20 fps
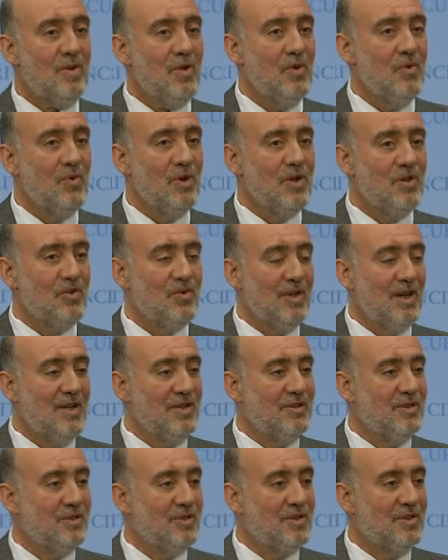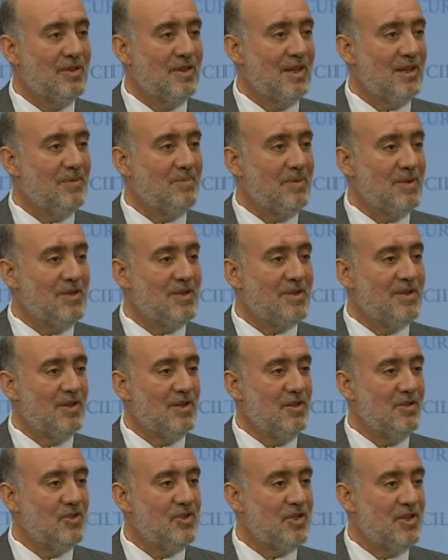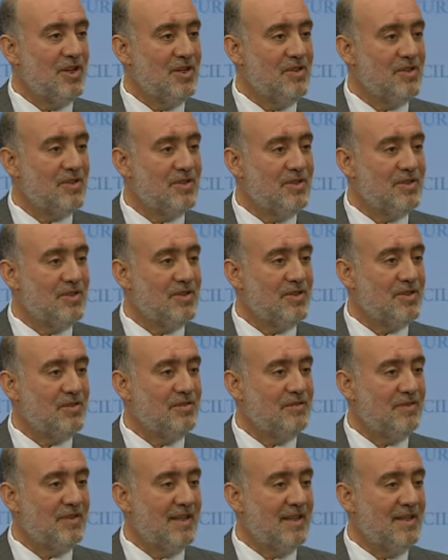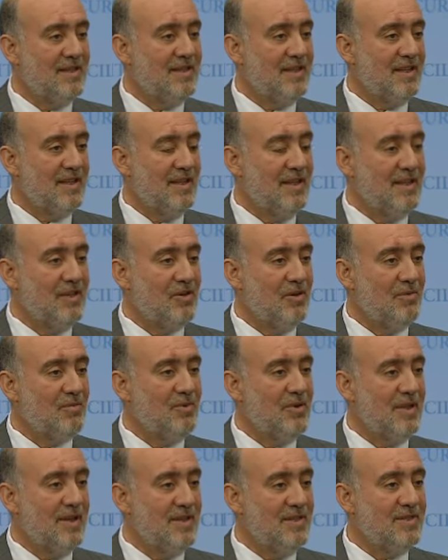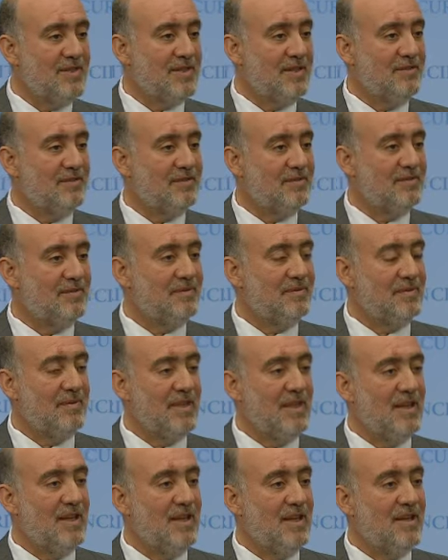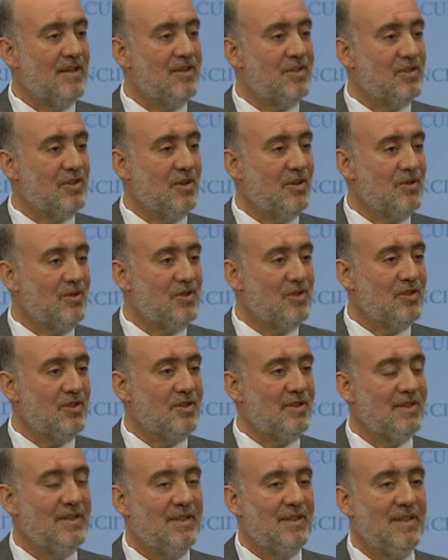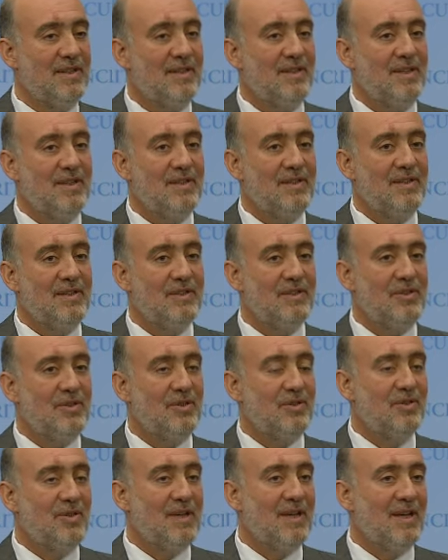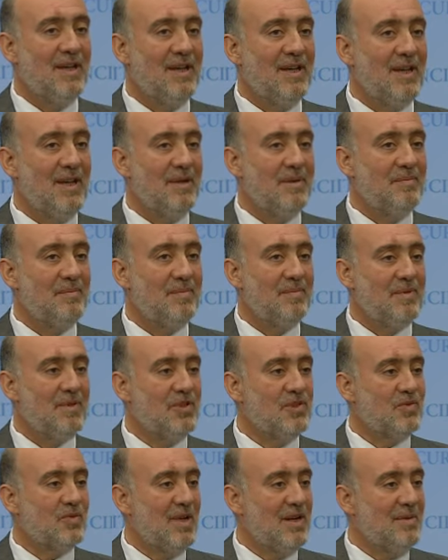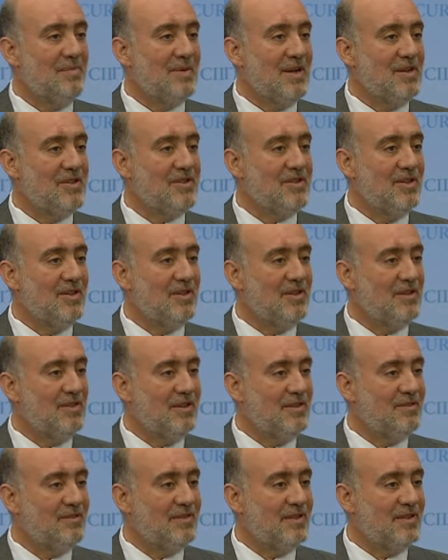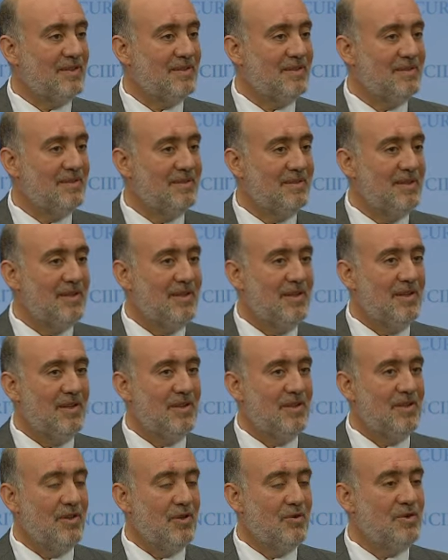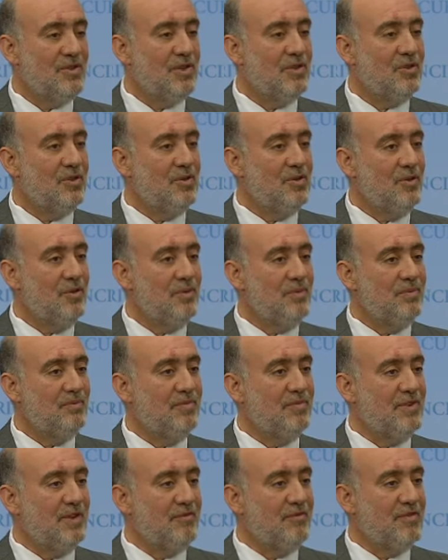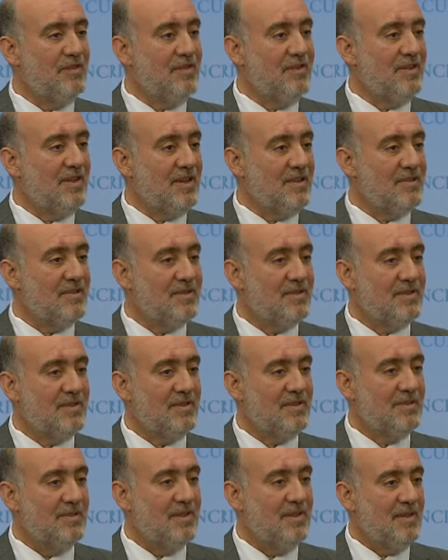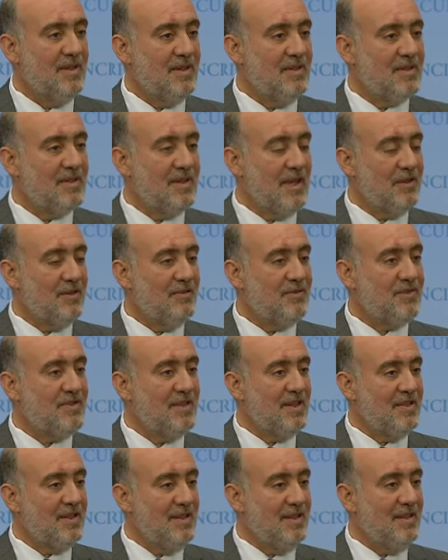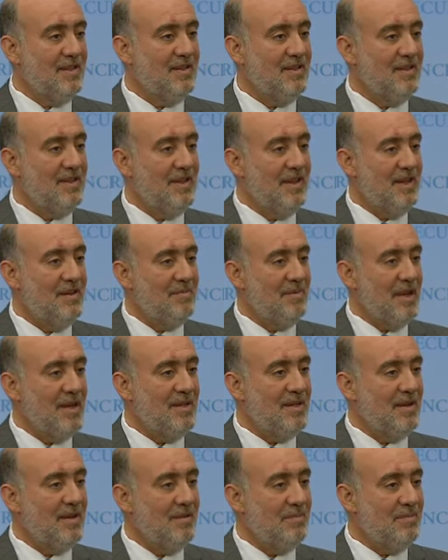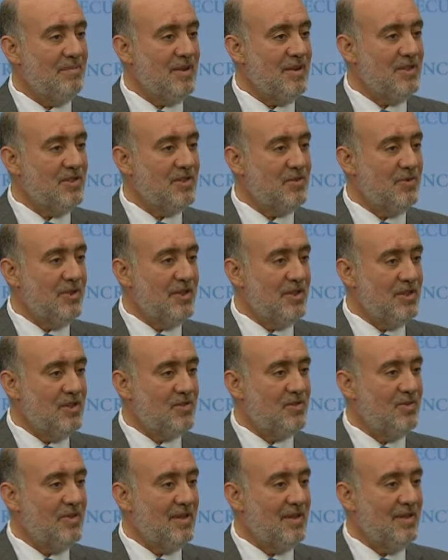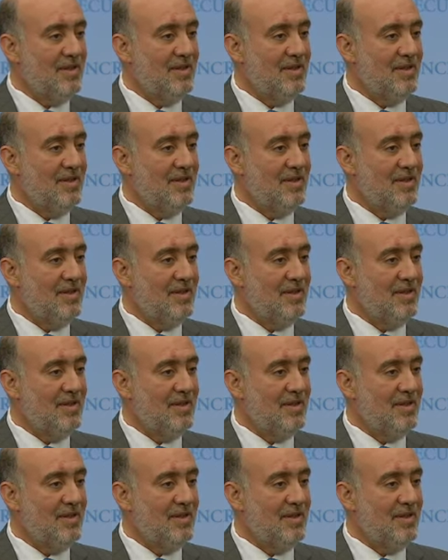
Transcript: we are trying to conduct peace negotiations to find a comprehensive uh, solution to uh, the Israeli Palestinian conflict. Those are two different things. Instead of sitting and making peace with Israel,